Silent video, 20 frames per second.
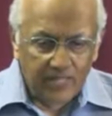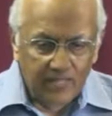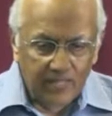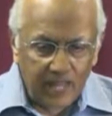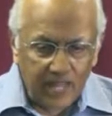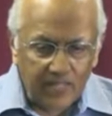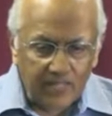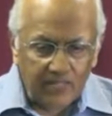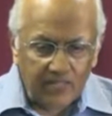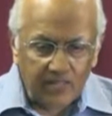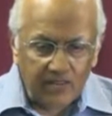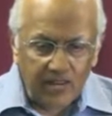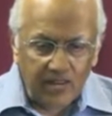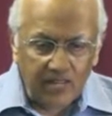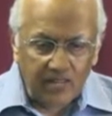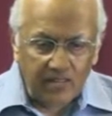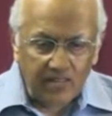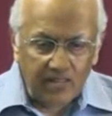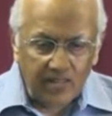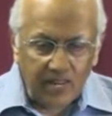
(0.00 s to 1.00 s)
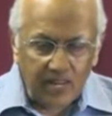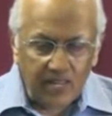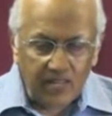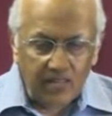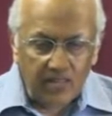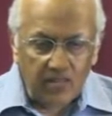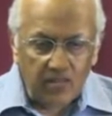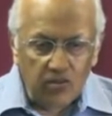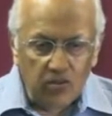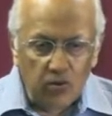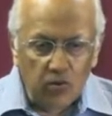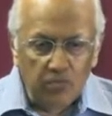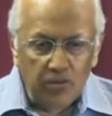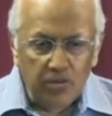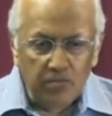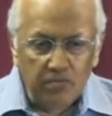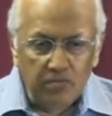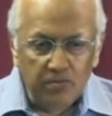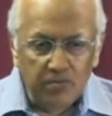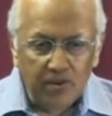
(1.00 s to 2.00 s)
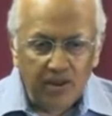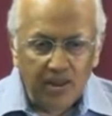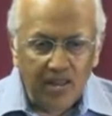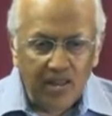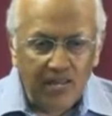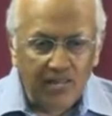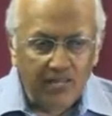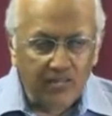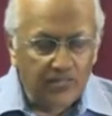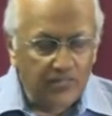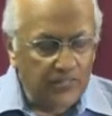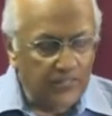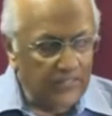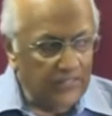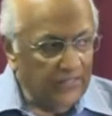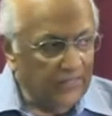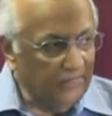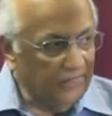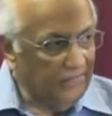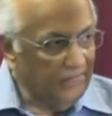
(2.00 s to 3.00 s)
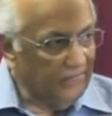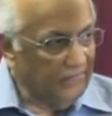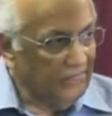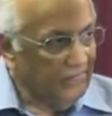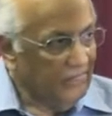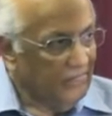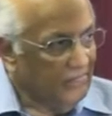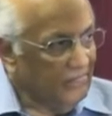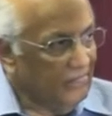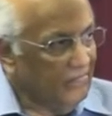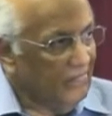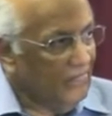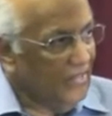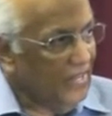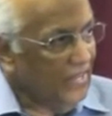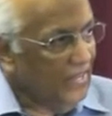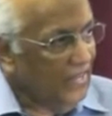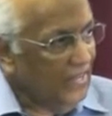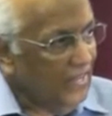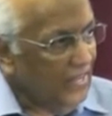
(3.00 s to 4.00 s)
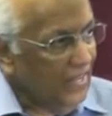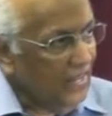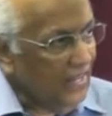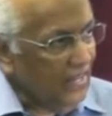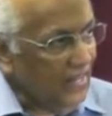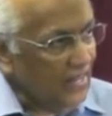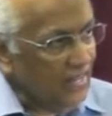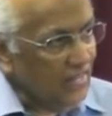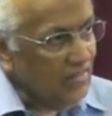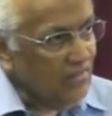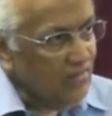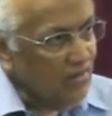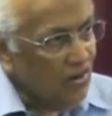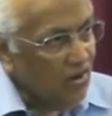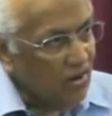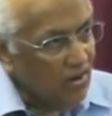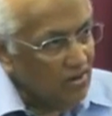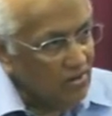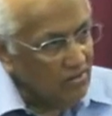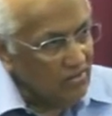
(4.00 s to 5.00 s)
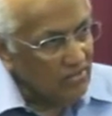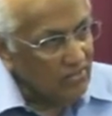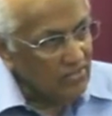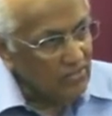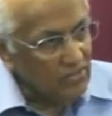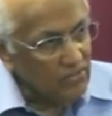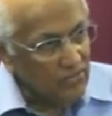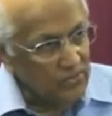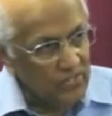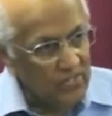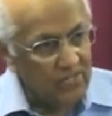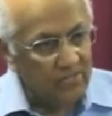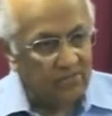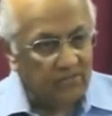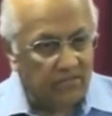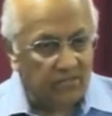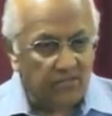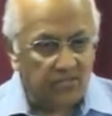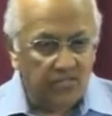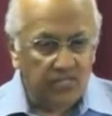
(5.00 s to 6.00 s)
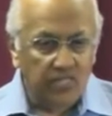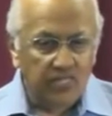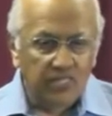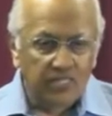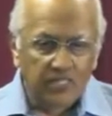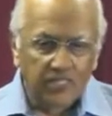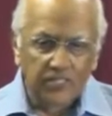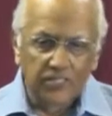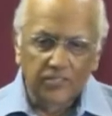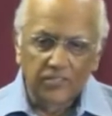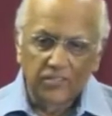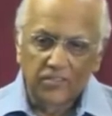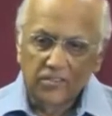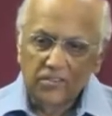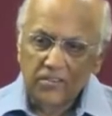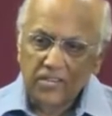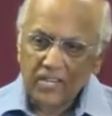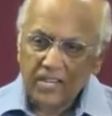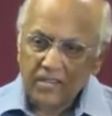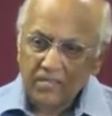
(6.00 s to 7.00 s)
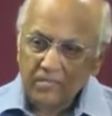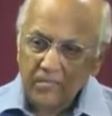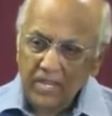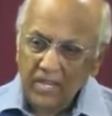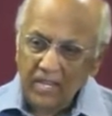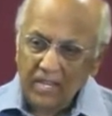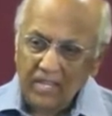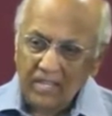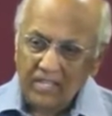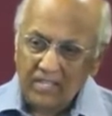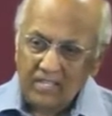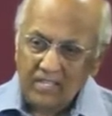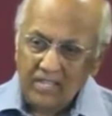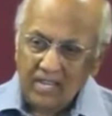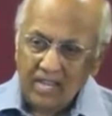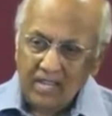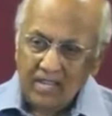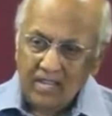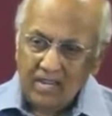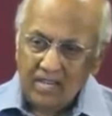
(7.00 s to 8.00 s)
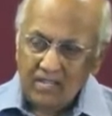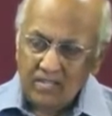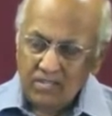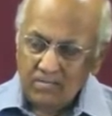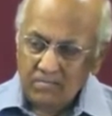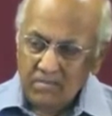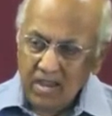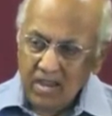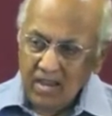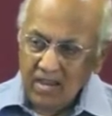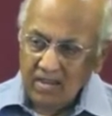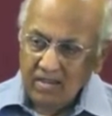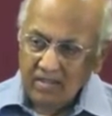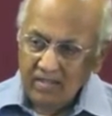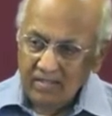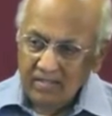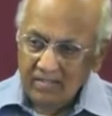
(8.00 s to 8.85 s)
that's greater than getting the Nobel Prize or any other honor in this world. For Jesus to look at me and say, there's a man